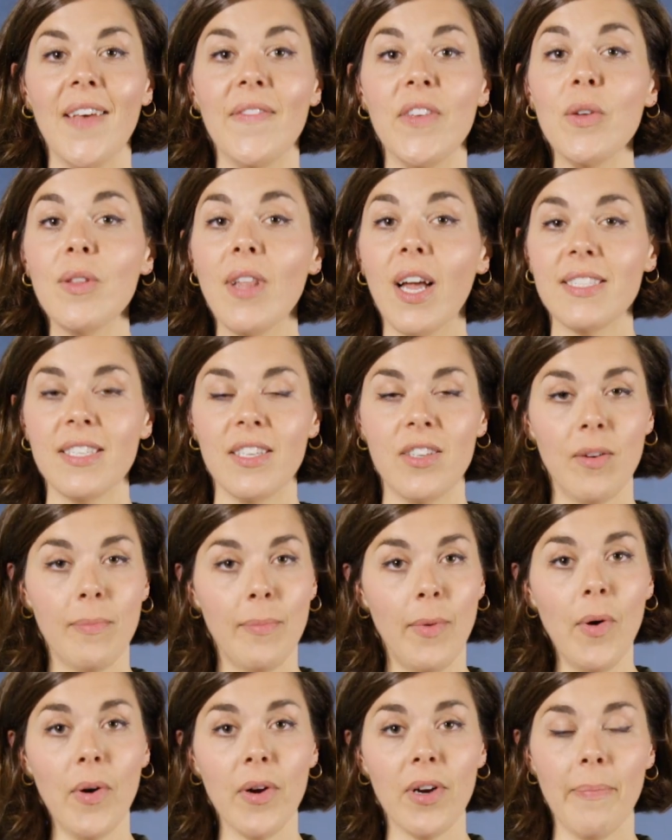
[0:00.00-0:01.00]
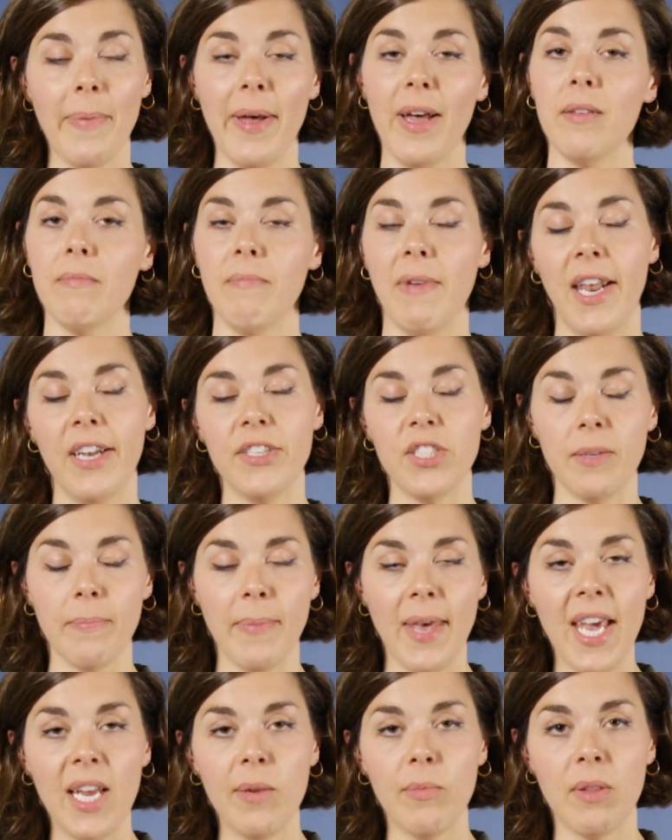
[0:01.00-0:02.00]
If you'd like to know more about managing
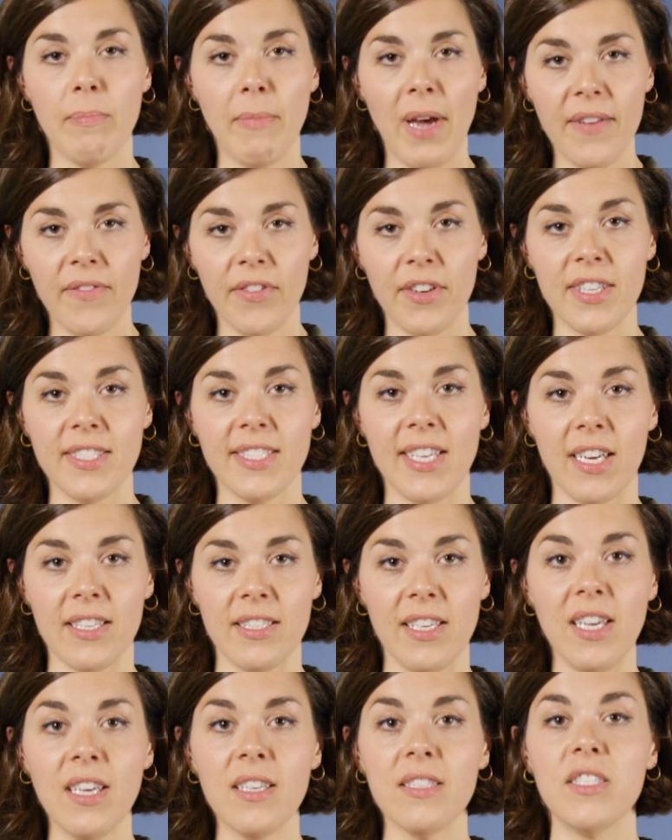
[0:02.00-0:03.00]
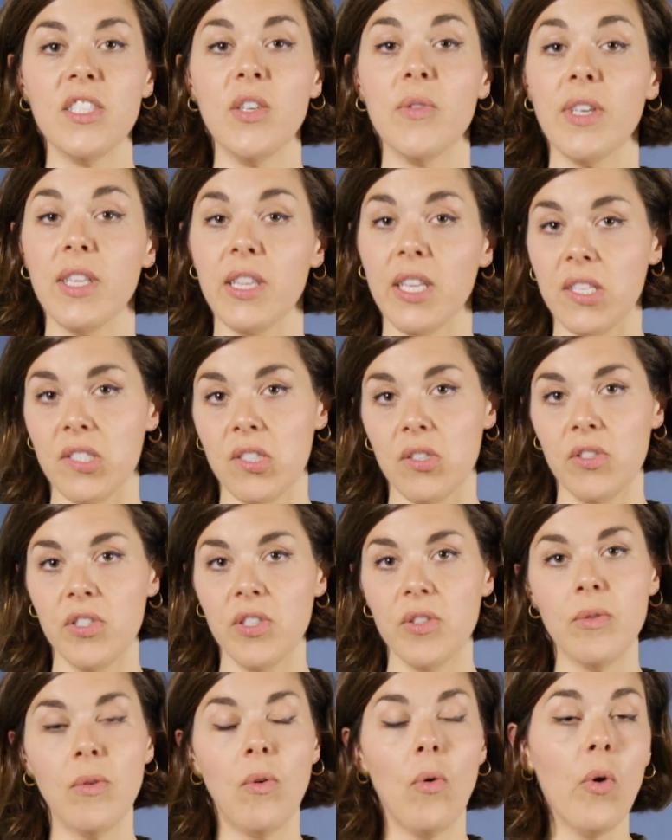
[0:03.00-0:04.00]
pain with mindfulness techniques, you can listen
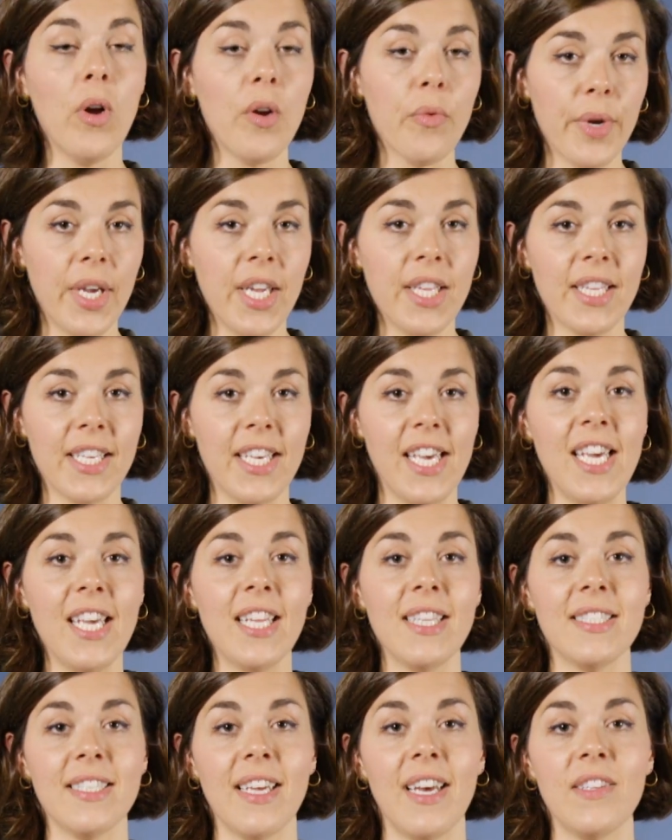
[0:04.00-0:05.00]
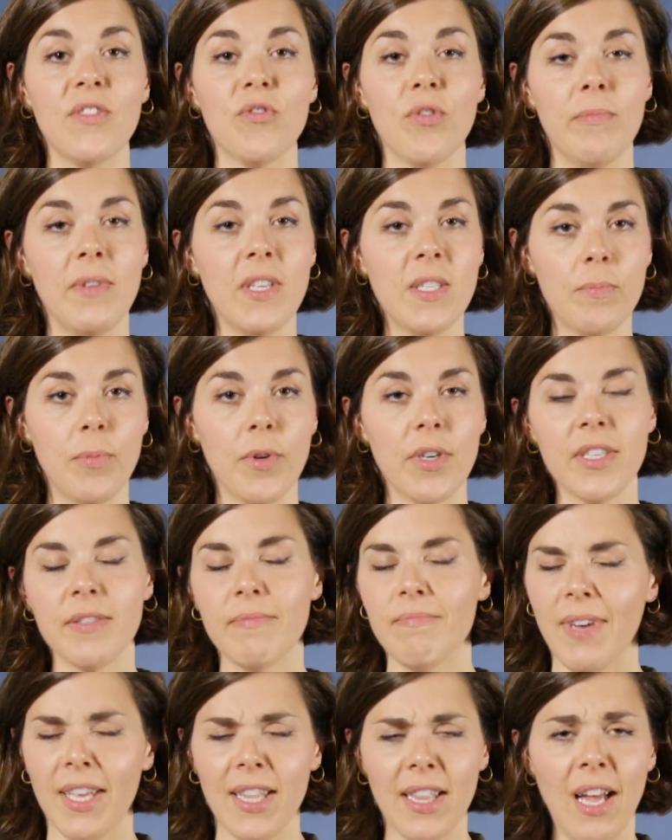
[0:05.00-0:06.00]
to or read the key insights from this book
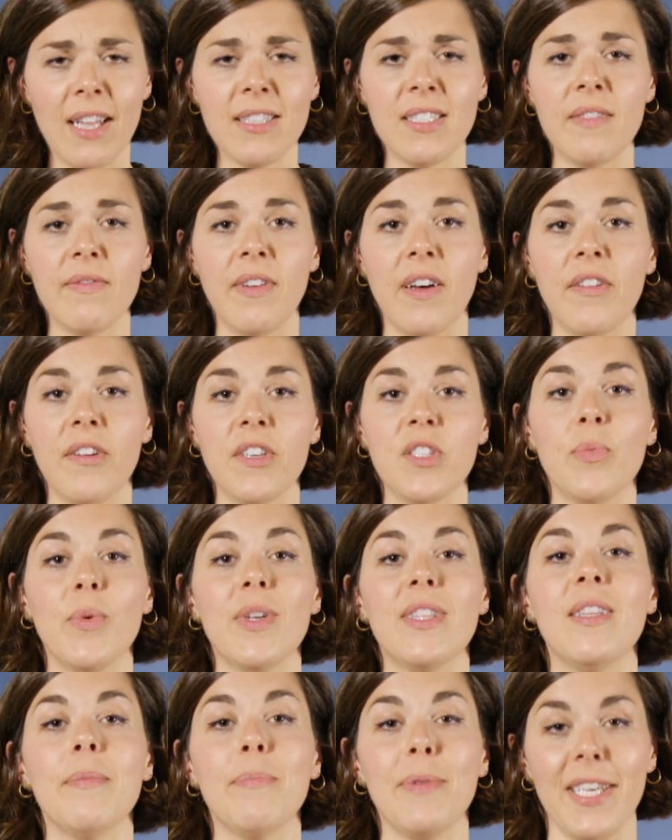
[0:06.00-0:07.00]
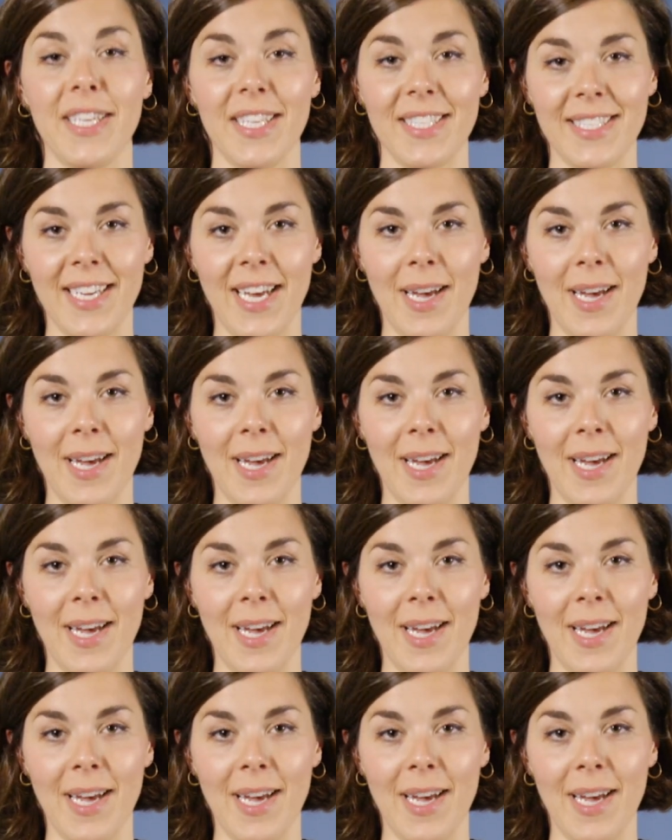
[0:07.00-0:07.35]
and lots of others with the Blinkist